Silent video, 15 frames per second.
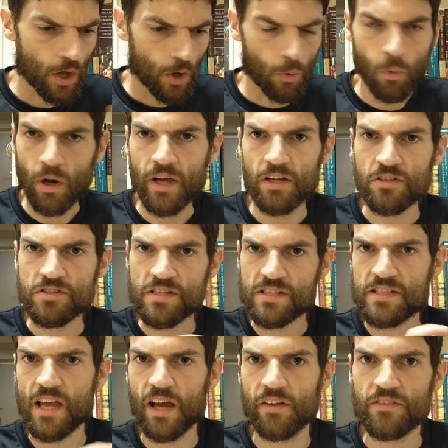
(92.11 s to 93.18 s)
why does it
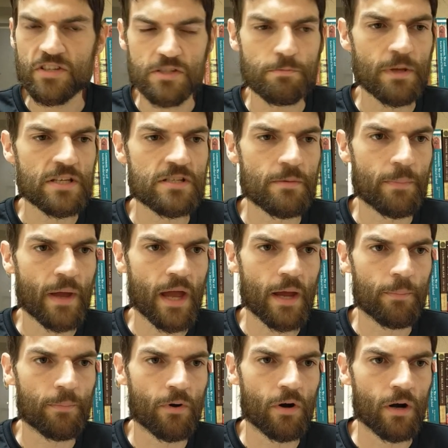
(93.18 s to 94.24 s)
say on this piece of
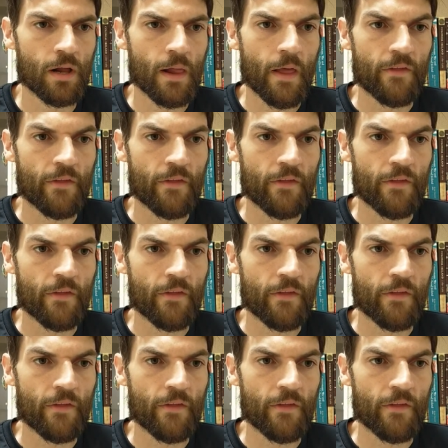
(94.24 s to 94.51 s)
paper